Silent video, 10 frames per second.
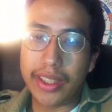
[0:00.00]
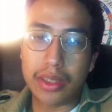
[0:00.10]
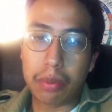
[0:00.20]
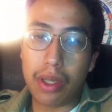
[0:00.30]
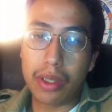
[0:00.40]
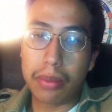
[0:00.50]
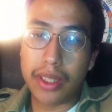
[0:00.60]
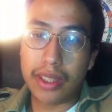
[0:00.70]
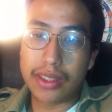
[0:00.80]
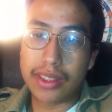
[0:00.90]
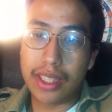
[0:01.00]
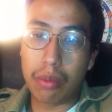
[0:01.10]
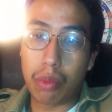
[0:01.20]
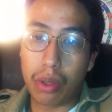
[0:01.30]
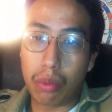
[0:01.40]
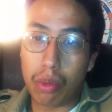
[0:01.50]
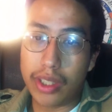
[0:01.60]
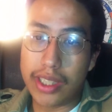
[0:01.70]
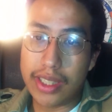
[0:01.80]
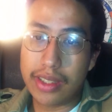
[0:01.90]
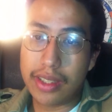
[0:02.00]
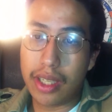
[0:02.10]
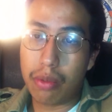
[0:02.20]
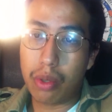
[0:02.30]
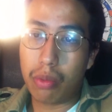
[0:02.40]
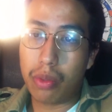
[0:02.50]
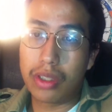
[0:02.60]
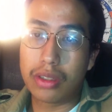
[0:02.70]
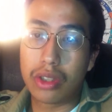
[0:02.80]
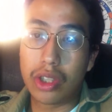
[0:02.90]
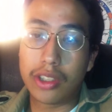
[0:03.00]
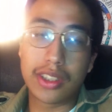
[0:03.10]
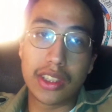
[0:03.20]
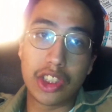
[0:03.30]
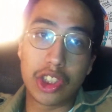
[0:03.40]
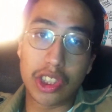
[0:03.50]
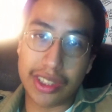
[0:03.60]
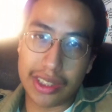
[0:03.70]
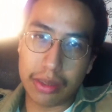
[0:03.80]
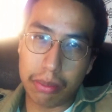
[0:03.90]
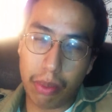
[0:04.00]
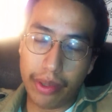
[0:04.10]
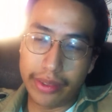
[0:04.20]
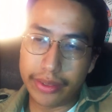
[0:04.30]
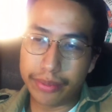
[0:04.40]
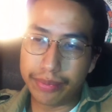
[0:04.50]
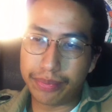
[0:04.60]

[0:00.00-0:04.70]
It's probably because that what one is and what one looks is just as important.